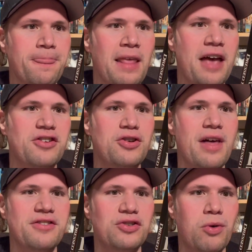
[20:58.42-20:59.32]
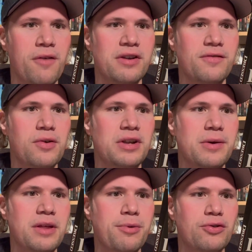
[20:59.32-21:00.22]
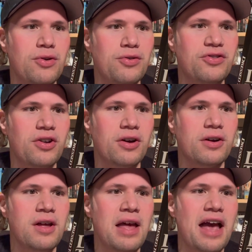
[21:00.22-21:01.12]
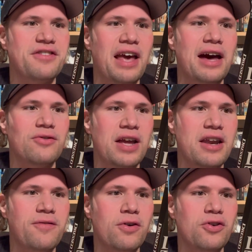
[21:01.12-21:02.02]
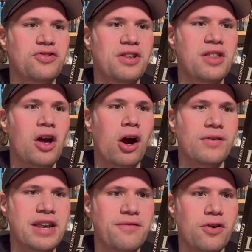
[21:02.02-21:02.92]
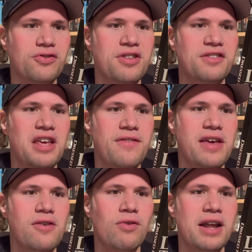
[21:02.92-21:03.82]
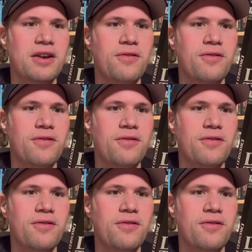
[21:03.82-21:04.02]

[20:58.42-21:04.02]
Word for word: has a 2012 interview on here with the producer, has the unrated version, the R-rated version, the TV-rated